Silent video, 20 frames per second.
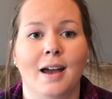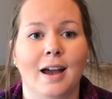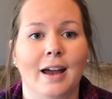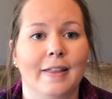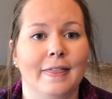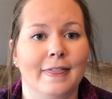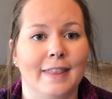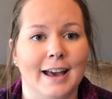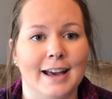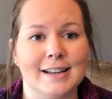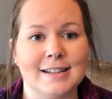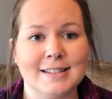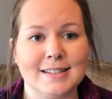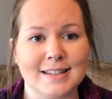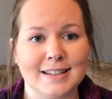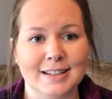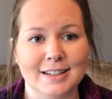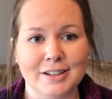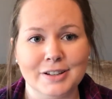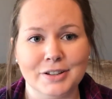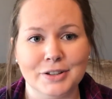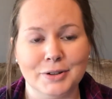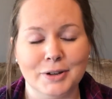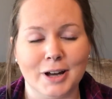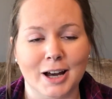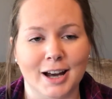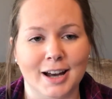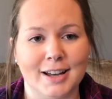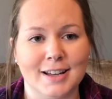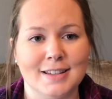And that is it, you
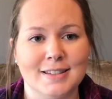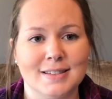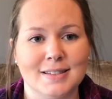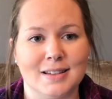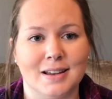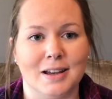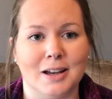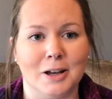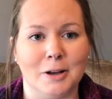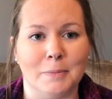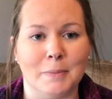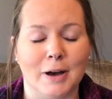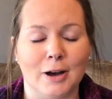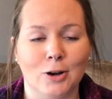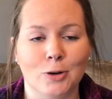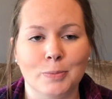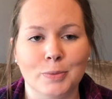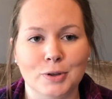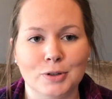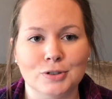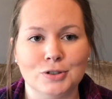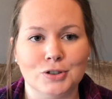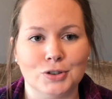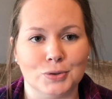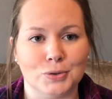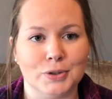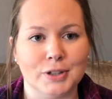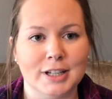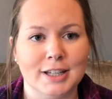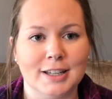guys. I hope you
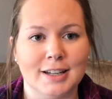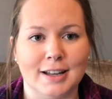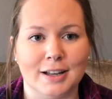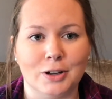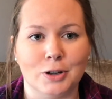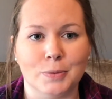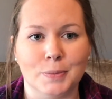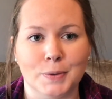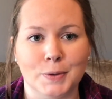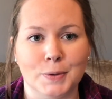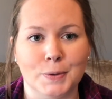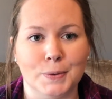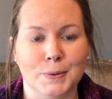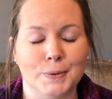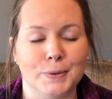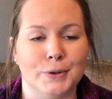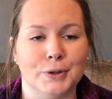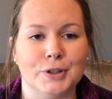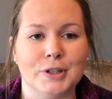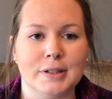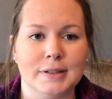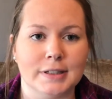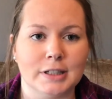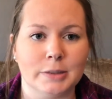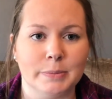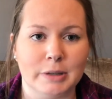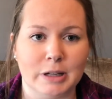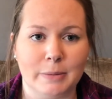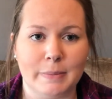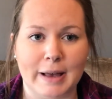enjoyed. I hope you learned a
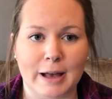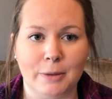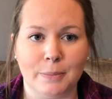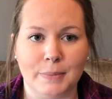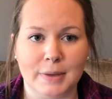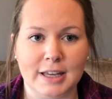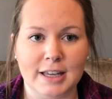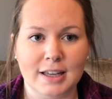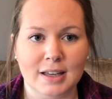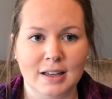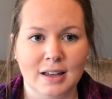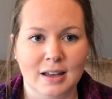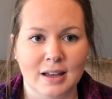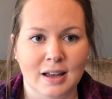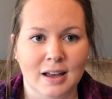little bit about me.